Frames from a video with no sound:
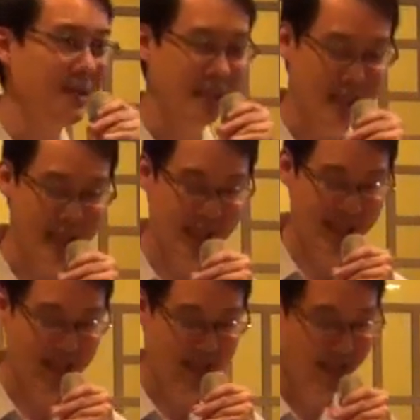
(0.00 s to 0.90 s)

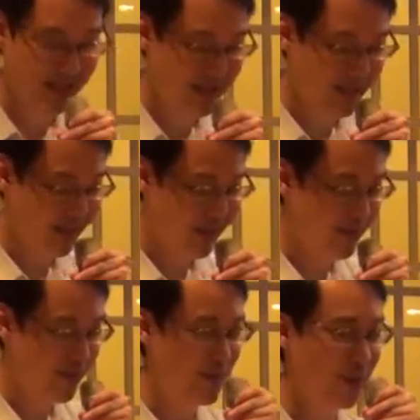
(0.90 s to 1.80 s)
is
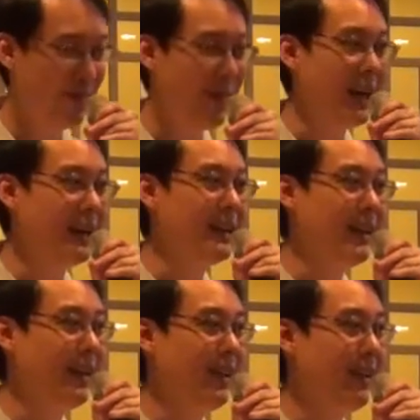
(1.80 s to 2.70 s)
ruled by
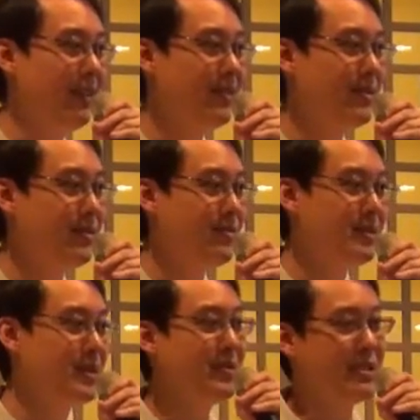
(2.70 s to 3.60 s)
a
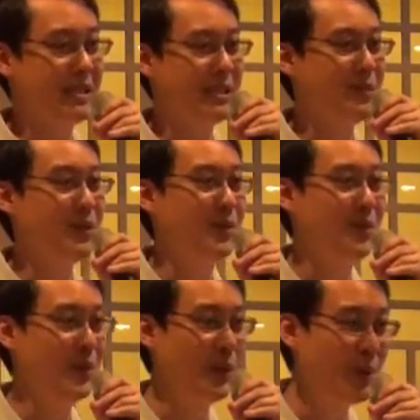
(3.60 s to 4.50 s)
ruler with the surname
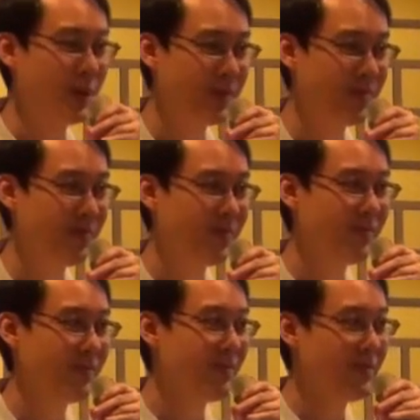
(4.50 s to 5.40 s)
of Liu.
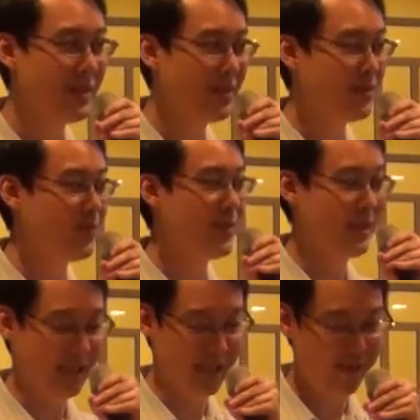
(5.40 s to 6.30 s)
So
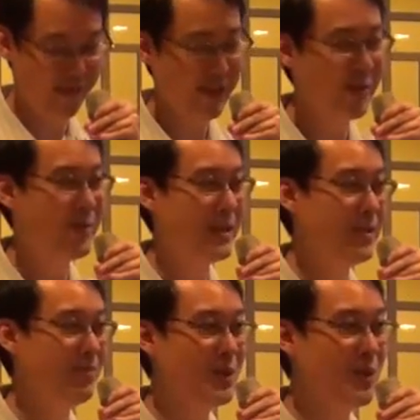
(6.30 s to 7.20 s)
the same family, but
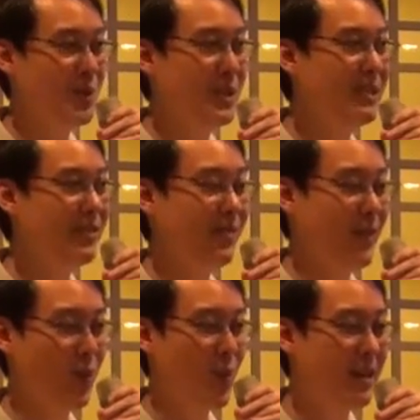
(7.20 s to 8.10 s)
in
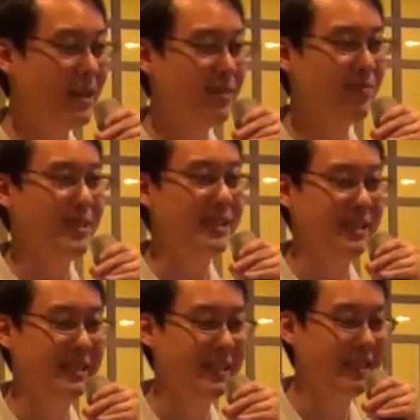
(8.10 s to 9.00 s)
between, one
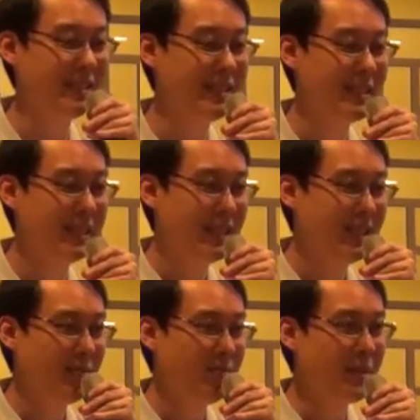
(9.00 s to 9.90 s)
particular
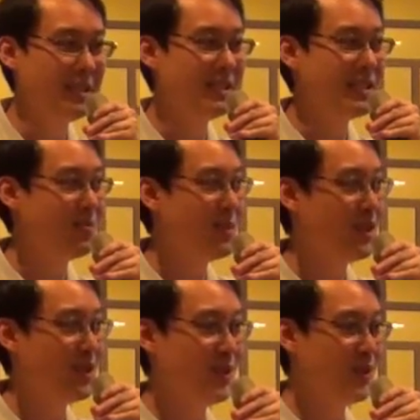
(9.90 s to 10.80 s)
person
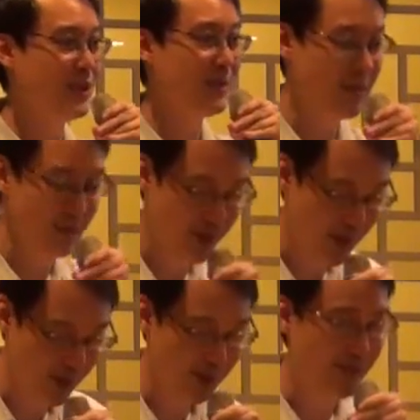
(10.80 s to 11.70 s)
managed to usurp the
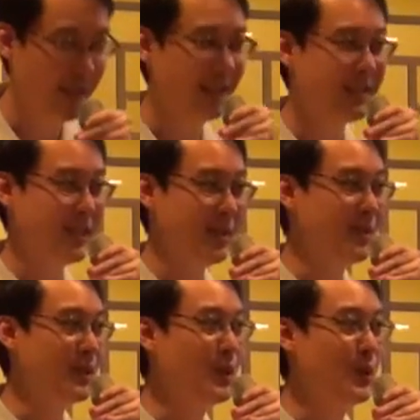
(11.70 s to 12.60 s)
throne and set up
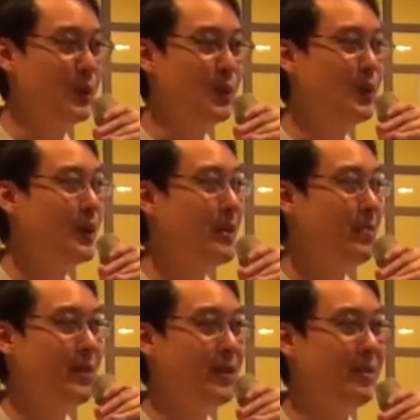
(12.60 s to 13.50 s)
a new
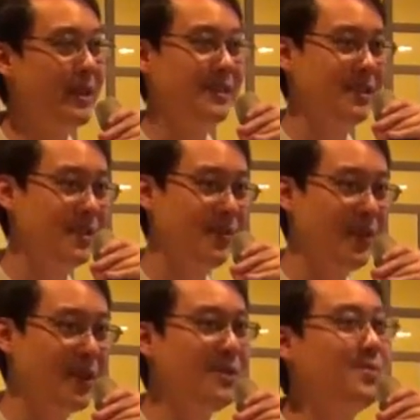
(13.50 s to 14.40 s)
period, but it's
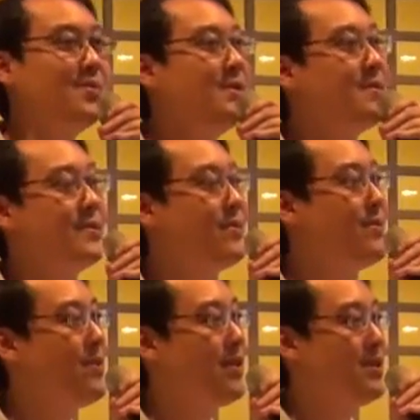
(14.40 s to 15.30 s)
very brief,
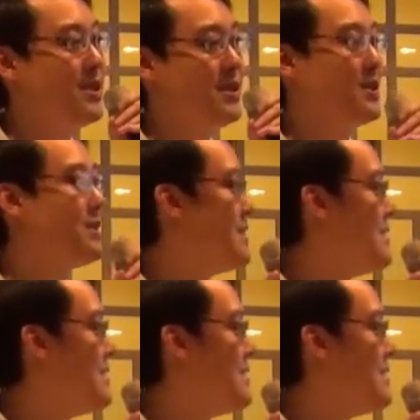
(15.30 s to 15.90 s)
very short.